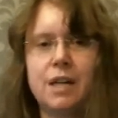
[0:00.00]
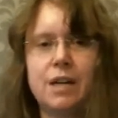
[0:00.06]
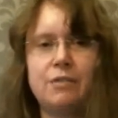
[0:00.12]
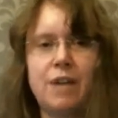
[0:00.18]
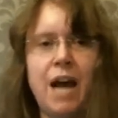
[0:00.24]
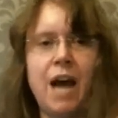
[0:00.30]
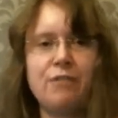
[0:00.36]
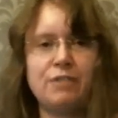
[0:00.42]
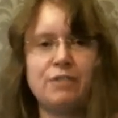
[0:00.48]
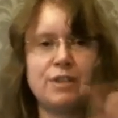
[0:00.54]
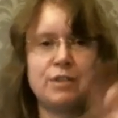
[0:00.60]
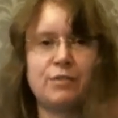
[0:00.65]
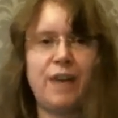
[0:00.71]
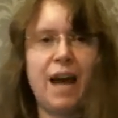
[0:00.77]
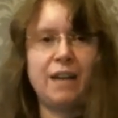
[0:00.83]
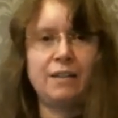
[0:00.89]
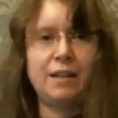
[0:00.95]
I have a
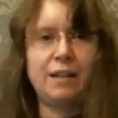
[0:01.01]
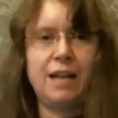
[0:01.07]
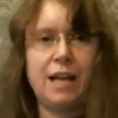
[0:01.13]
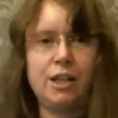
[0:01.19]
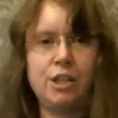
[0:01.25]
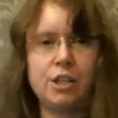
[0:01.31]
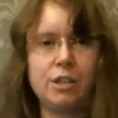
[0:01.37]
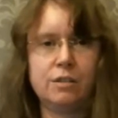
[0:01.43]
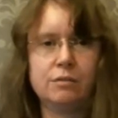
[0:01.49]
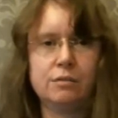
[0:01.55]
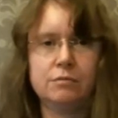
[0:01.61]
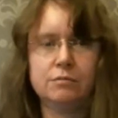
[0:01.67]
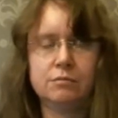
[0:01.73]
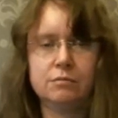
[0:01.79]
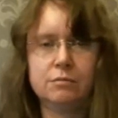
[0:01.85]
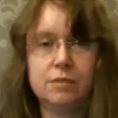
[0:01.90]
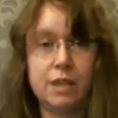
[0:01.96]
sort of hat collection.
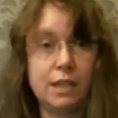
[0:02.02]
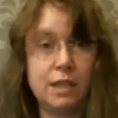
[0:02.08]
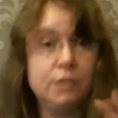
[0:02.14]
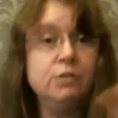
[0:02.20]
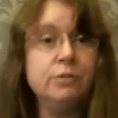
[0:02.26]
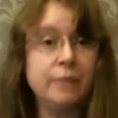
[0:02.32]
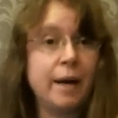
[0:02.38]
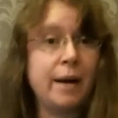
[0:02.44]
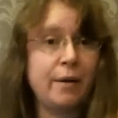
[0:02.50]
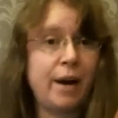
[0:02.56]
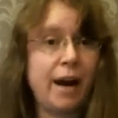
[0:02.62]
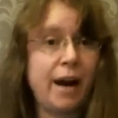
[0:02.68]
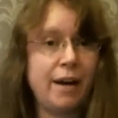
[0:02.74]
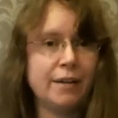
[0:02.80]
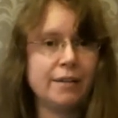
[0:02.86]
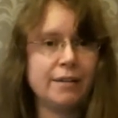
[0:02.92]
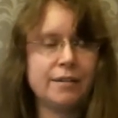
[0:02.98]
I do wear
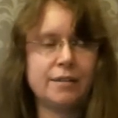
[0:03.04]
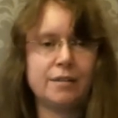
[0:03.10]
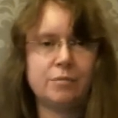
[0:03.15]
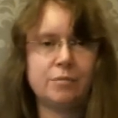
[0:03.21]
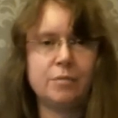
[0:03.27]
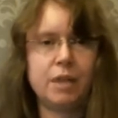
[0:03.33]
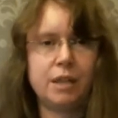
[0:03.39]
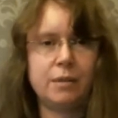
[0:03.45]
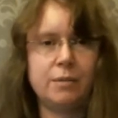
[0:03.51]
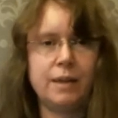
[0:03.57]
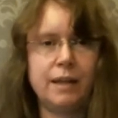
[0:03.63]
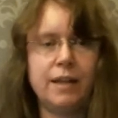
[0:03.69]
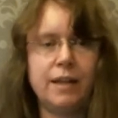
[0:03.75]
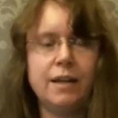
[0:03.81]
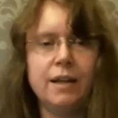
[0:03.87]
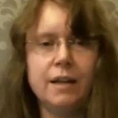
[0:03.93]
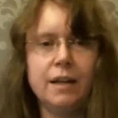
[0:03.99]
hats, by the
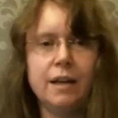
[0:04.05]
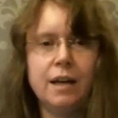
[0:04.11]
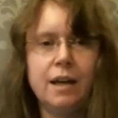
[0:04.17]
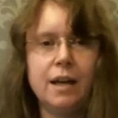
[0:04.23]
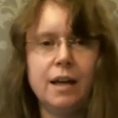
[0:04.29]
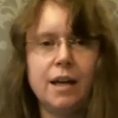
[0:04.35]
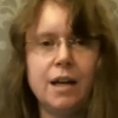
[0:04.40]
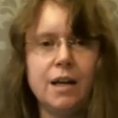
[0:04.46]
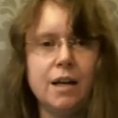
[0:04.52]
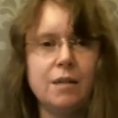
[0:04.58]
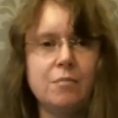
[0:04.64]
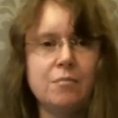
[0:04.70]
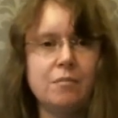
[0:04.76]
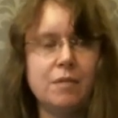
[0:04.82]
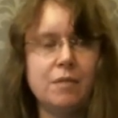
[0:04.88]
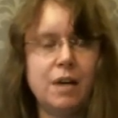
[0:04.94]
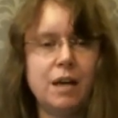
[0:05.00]
way.
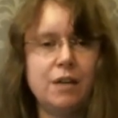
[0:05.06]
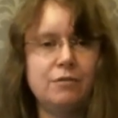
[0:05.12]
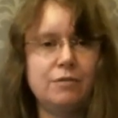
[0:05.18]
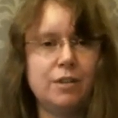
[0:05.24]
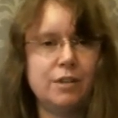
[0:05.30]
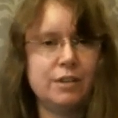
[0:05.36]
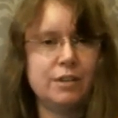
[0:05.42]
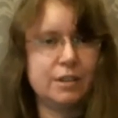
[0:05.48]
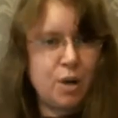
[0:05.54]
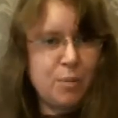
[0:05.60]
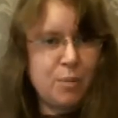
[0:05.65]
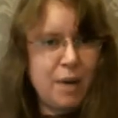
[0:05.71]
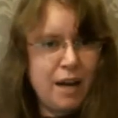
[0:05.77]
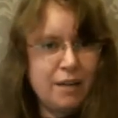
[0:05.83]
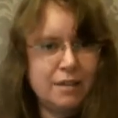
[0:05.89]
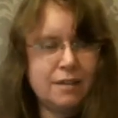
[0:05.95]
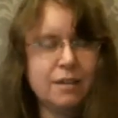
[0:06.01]
I've got a
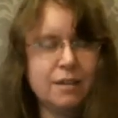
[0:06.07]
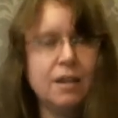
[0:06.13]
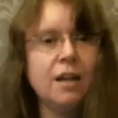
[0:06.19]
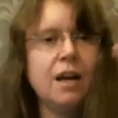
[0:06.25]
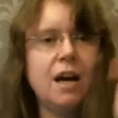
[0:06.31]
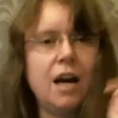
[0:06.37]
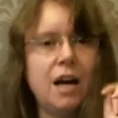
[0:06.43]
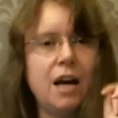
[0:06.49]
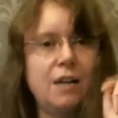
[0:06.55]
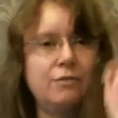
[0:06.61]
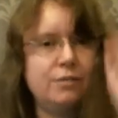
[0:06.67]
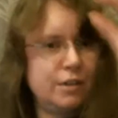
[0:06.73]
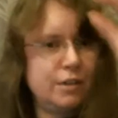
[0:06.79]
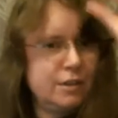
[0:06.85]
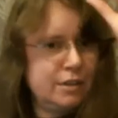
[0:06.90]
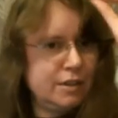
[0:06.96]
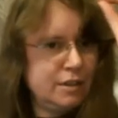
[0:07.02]
top hat,
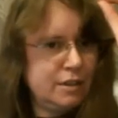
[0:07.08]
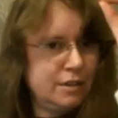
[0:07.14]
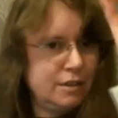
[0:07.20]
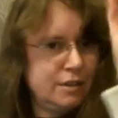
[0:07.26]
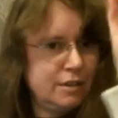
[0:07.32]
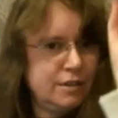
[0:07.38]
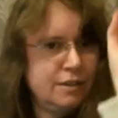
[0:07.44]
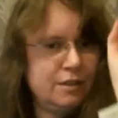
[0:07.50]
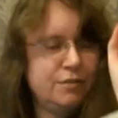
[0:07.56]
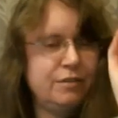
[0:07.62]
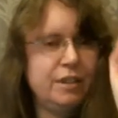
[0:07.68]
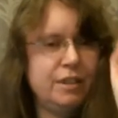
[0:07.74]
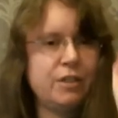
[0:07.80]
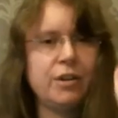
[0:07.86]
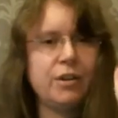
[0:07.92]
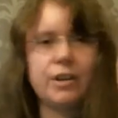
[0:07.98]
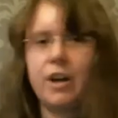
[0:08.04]
I've got
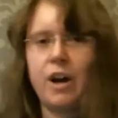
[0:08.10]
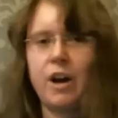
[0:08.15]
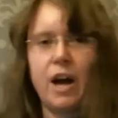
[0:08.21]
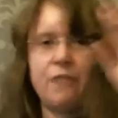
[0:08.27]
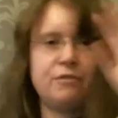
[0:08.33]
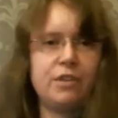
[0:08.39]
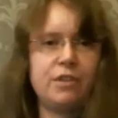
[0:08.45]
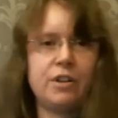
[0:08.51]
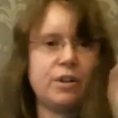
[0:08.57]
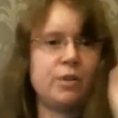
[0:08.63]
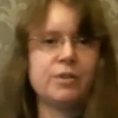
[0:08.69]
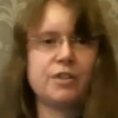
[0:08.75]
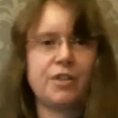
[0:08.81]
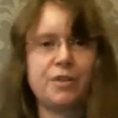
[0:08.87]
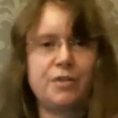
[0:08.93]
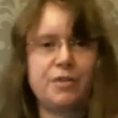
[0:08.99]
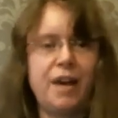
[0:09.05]
fedora, I've got
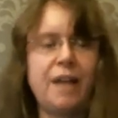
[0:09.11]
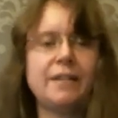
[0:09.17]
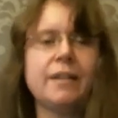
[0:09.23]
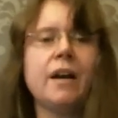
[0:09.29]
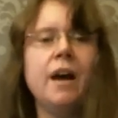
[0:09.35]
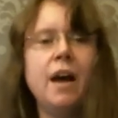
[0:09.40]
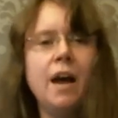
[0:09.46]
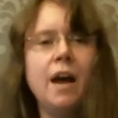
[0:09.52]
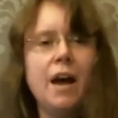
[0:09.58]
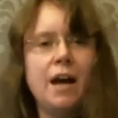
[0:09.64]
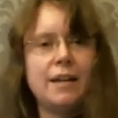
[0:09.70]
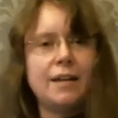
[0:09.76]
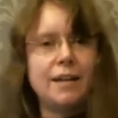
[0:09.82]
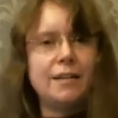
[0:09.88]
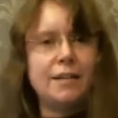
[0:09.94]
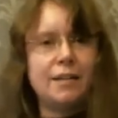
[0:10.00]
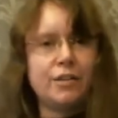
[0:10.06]
all sorts of hats,
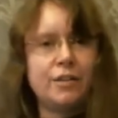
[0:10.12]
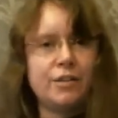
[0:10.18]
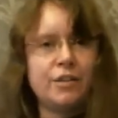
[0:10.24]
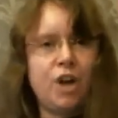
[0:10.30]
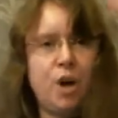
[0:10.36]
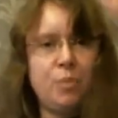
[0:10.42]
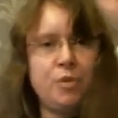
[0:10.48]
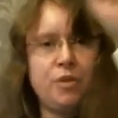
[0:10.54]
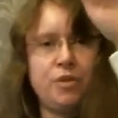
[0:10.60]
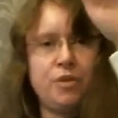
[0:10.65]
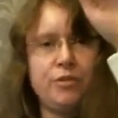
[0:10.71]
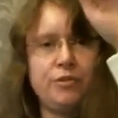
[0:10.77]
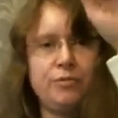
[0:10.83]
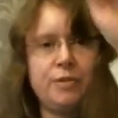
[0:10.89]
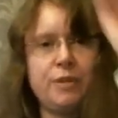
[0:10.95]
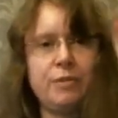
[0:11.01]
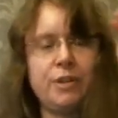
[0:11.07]
and they sit on top
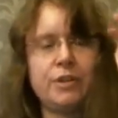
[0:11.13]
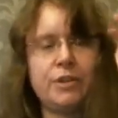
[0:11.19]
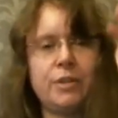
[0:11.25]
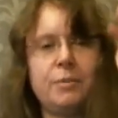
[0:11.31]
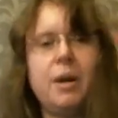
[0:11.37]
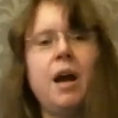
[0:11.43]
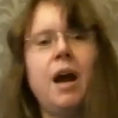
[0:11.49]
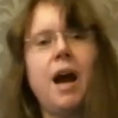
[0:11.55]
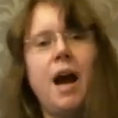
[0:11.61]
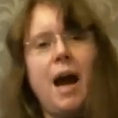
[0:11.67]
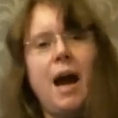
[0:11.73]
of my wardrobe,